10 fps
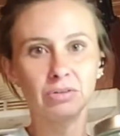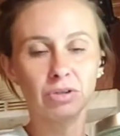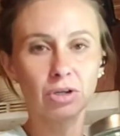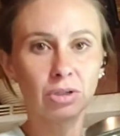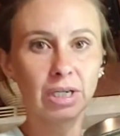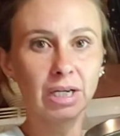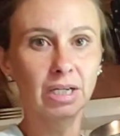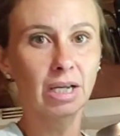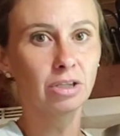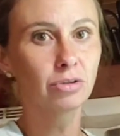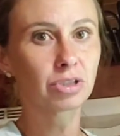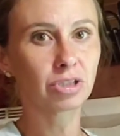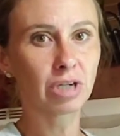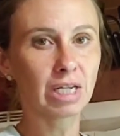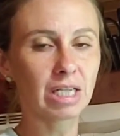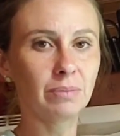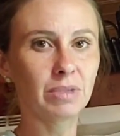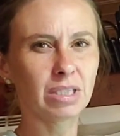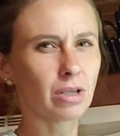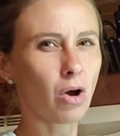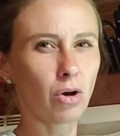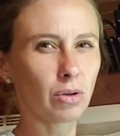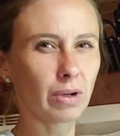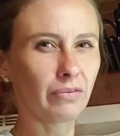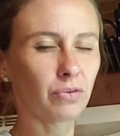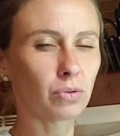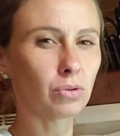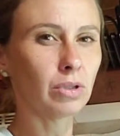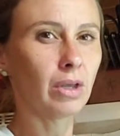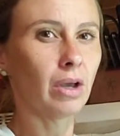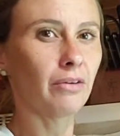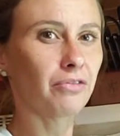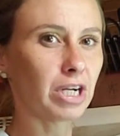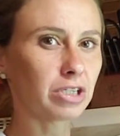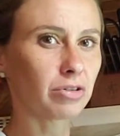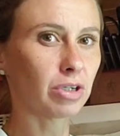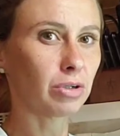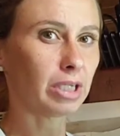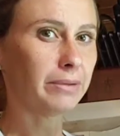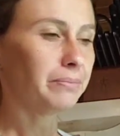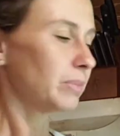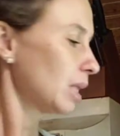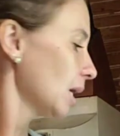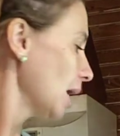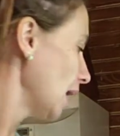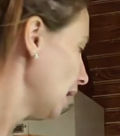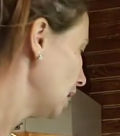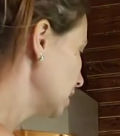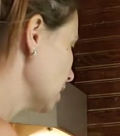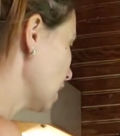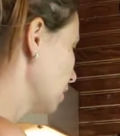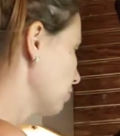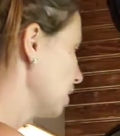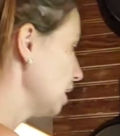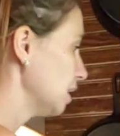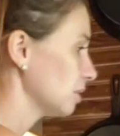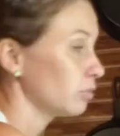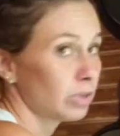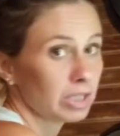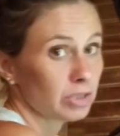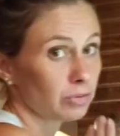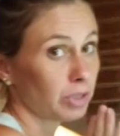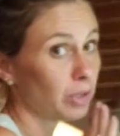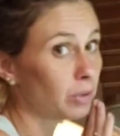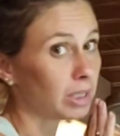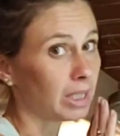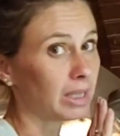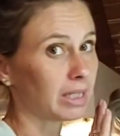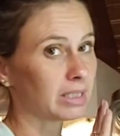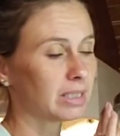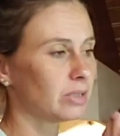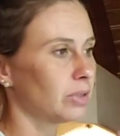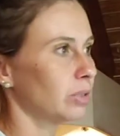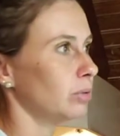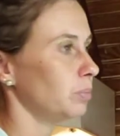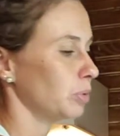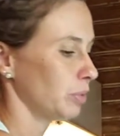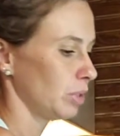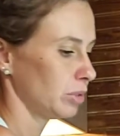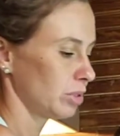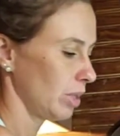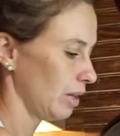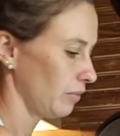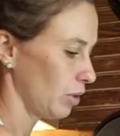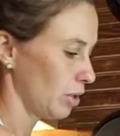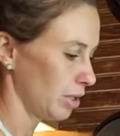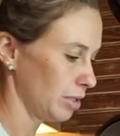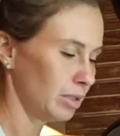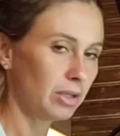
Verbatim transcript: granola. I usually try to keep this all the way full. Fresh granola. And uh, we eat this granola like cereal, but we also have our